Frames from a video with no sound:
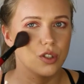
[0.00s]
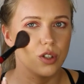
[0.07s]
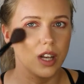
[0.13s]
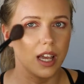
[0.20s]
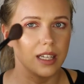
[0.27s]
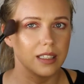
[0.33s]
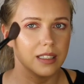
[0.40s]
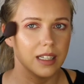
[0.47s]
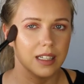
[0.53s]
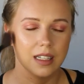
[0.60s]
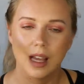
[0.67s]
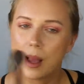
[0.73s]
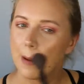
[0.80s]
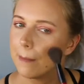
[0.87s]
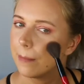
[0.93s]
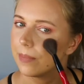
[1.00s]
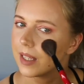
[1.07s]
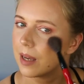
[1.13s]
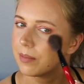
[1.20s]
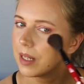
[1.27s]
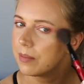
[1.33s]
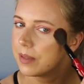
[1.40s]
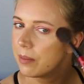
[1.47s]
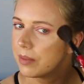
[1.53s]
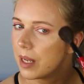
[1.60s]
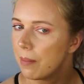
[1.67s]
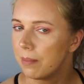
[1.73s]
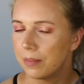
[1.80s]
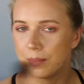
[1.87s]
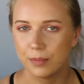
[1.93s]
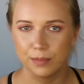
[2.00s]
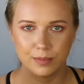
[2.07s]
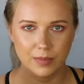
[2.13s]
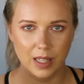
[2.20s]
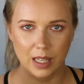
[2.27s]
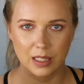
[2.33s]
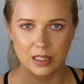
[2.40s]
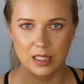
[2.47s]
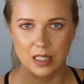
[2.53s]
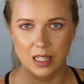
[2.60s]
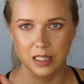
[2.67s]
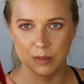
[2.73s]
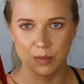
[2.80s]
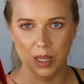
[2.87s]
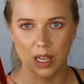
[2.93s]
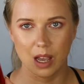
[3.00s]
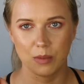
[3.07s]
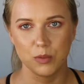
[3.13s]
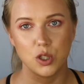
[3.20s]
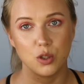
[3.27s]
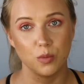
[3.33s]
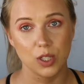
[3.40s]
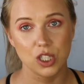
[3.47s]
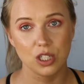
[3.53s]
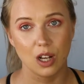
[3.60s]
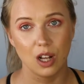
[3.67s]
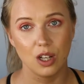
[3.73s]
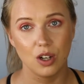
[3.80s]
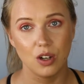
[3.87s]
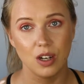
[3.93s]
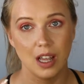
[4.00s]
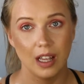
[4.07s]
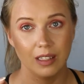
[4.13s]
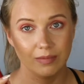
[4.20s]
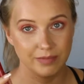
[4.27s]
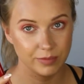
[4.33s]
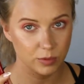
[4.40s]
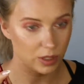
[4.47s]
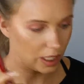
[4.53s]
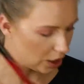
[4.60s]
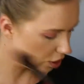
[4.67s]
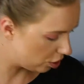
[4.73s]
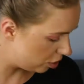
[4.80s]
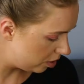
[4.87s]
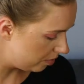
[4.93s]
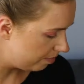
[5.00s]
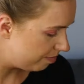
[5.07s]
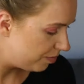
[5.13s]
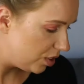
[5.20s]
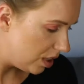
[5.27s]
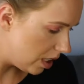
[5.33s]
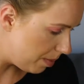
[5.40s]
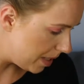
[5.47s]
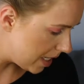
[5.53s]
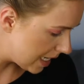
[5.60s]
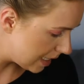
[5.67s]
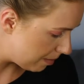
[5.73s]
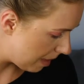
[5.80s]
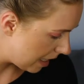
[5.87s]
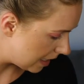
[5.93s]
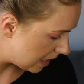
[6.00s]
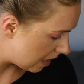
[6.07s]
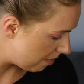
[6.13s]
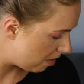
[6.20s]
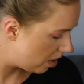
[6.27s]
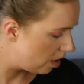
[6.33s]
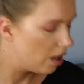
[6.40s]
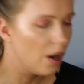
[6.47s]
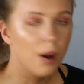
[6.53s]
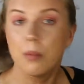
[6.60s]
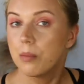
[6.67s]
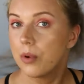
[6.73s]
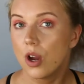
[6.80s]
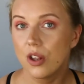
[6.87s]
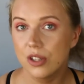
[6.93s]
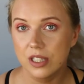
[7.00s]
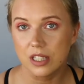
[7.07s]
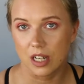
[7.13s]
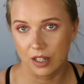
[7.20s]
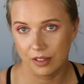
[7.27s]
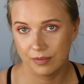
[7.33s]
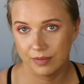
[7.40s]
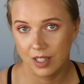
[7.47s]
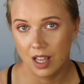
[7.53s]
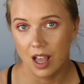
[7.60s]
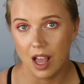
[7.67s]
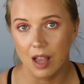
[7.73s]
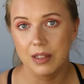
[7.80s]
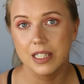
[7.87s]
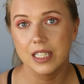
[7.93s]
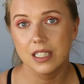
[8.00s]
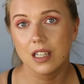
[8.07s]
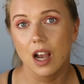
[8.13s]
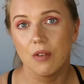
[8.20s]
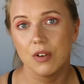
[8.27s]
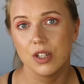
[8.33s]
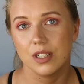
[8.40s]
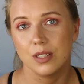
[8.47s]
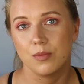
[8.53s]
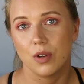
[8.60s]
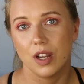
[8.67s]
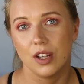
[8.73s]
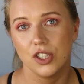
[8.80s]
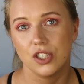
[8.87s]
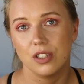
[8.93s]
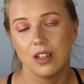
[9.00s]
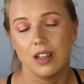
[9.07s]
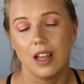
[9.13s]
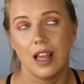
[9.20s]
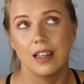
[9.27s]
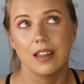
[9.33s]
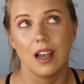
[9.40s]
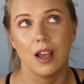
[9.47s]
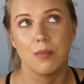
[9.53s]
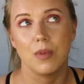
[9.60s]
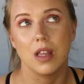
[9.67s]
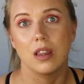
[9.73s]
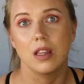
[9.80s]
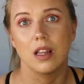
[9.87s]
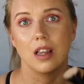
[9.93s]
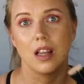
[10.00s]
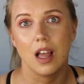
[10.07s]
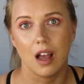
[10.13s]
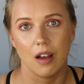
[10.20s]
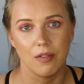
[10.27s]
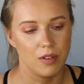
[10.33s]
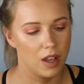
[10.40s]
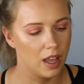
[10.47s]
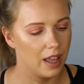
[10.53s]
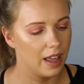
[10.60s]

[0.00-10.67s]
to like tap tap tap tap, and it doesn't pick up too much color. Really good. A bit expensive. Bronzer. I discovered this brush and I'm in love.